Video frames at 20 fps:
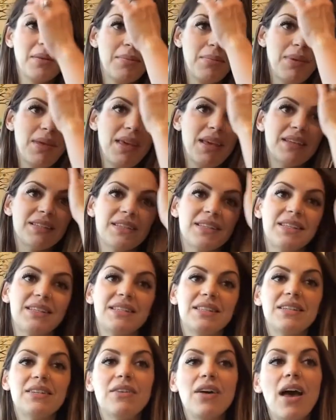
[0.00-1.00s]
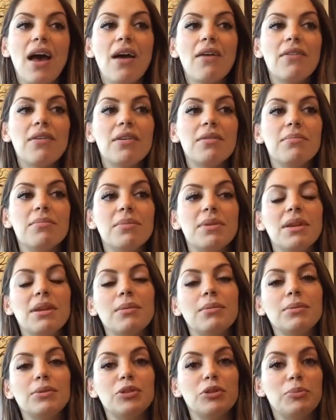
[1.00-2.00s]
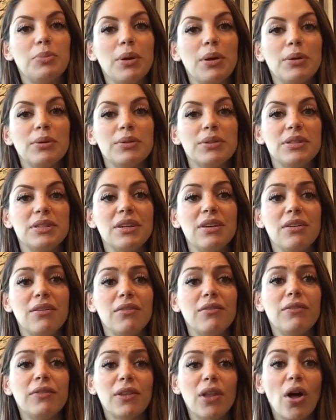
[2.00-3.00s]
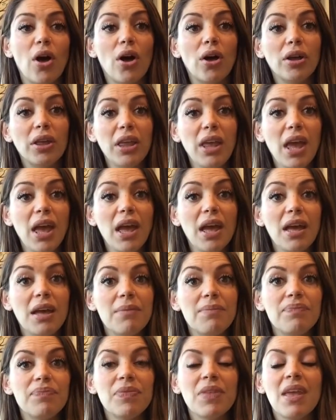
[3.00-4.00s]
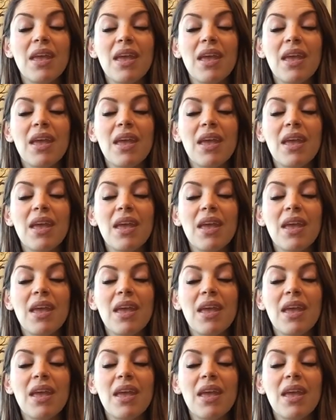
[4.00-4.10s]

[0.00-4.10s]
because I still haven't been able to post a vlog yet.